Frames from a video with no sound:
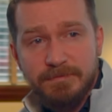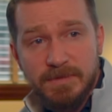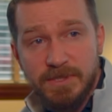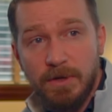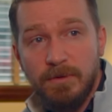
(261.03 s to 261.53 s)

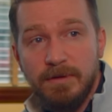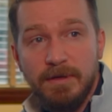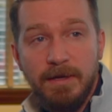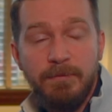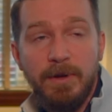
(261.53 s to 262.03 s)

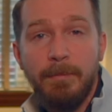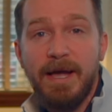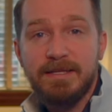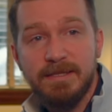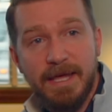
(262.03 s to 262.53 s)
So if we go
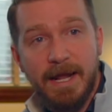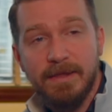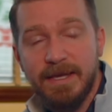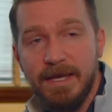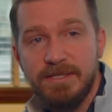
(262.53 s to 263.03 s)
back to that
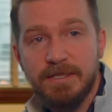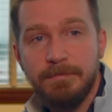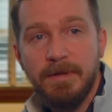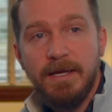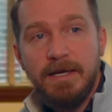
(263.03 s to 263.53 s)

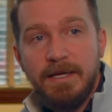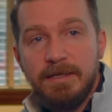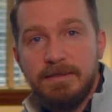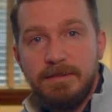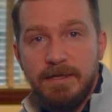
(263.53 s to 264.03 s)
allocation,
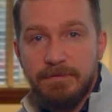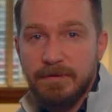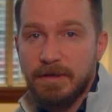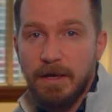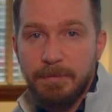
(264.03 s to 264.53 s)

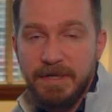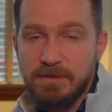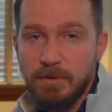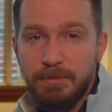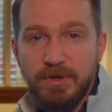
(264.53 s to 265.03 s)
different
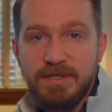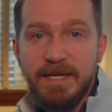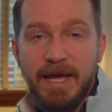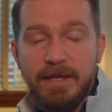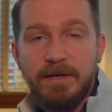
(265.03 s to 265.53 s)
companies will put
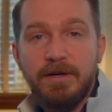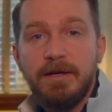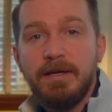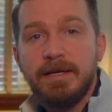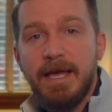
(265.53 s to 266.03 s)

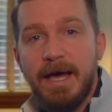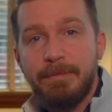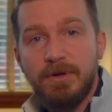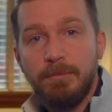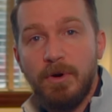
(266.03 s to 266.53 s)
together
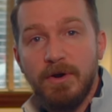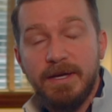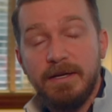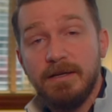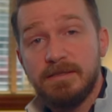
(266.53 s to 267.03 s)
capital
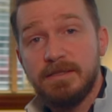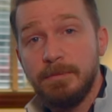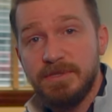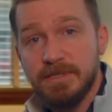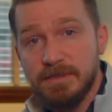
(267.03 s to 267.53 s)
market
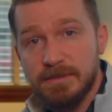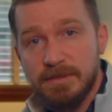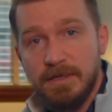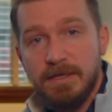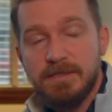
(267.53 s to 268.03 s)

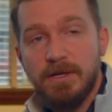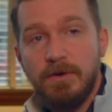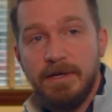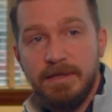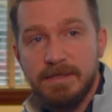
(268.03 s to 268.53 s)
assumptions.
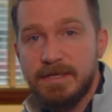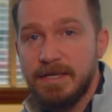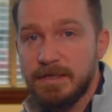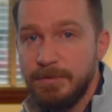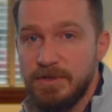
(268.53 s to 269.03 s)
So in this
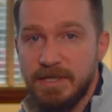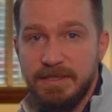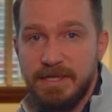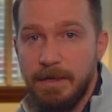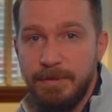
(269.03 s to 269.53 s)
case, I'm using
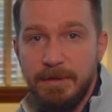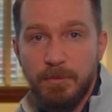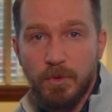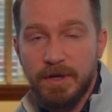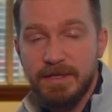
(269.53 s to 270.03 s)
JP
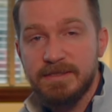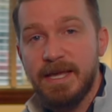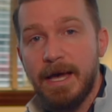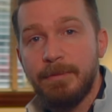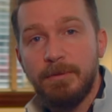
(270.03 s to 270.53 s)
Morgan's
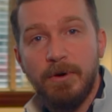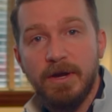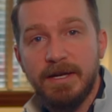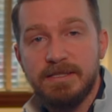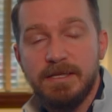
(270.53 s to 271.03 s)
capital
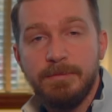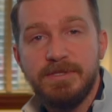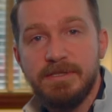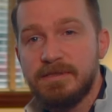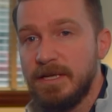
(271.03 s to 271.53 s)
market
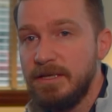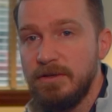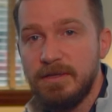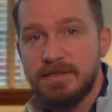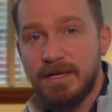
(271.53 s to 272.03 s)
assumptions. They
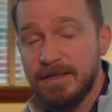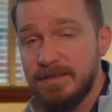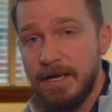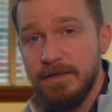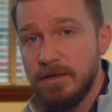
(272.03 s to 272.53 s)
do this on a
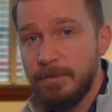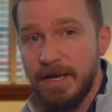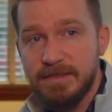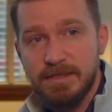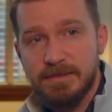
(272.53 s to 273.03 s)
10-year
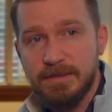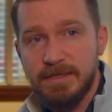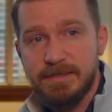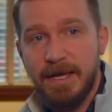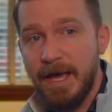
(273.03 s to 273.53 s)
basis, and they
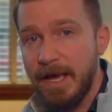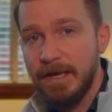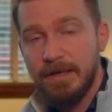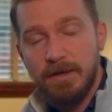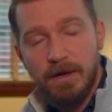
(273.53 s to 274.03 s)
say,
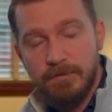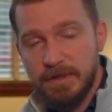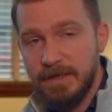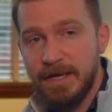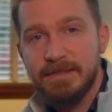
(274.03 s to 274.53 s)
hey, over
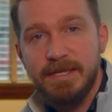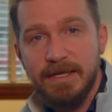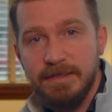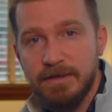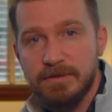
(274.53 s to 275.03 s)
the next
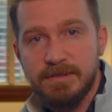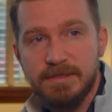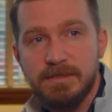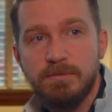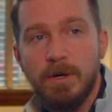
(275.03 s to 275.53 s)
10 years,
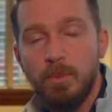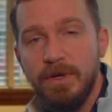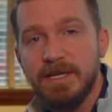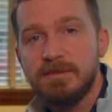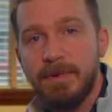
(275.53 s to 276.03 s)
this is what
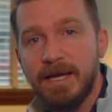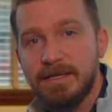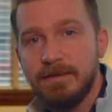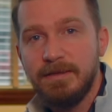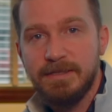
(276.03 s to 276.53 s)
we
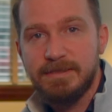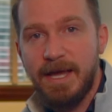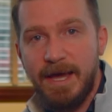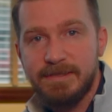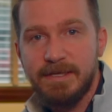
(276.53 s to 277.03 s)
expect this
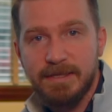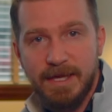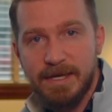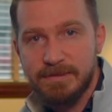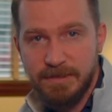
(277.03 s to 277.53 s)
asset
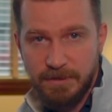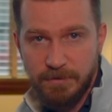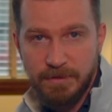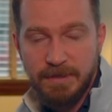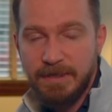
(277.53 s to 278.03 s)
class to
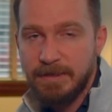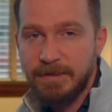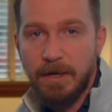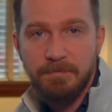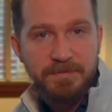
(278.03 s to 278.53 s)
do.
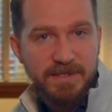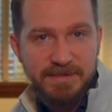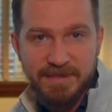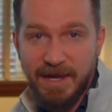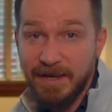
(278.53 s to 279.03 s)
Now, this
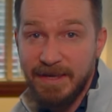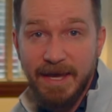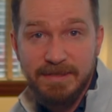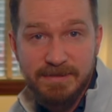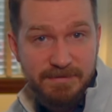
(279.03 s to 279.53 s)
is a
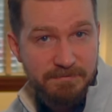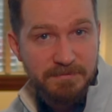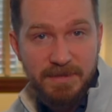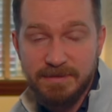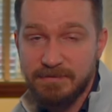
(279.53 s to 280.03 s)
guess.
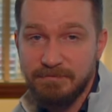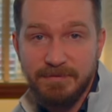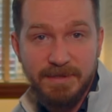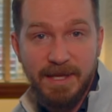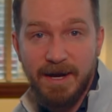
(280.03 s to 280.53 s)
It's
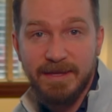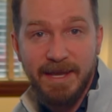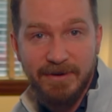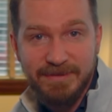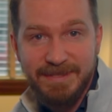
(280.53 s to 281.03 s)
not a
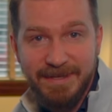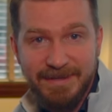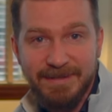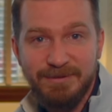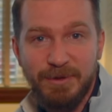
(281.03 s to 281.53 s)

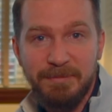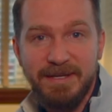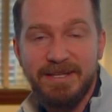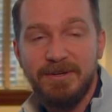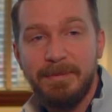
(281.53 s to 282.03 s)
guarantee. I want to
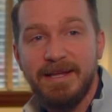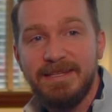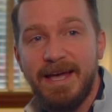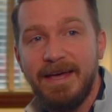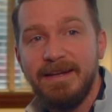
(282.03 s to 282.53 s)
be clear about
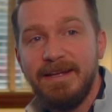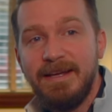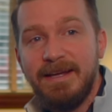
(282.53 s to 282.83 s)
that.